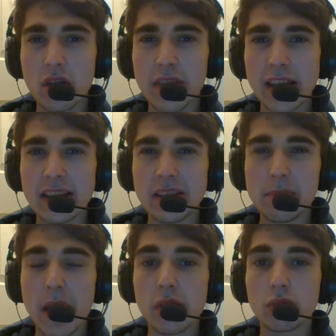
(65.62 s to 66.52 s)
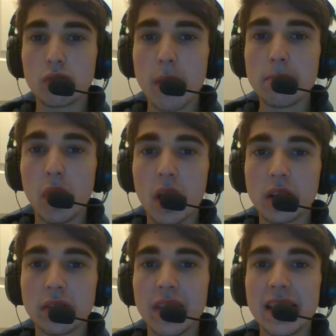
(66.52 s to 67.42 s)
heard that he's a better run
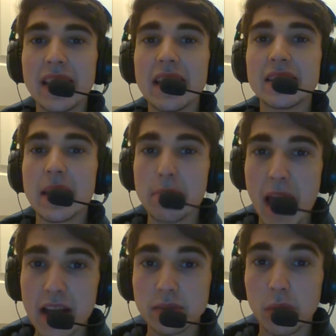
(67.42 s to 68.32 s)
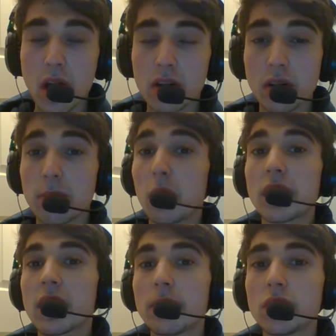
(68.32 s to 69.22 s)
blocker than he is is a pass blocker, but when
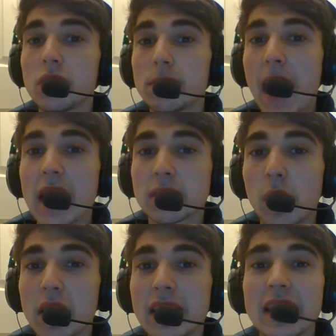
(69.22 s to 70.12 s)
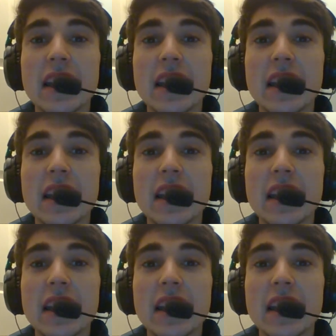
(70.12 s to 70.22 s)
it comes to his pass blocking,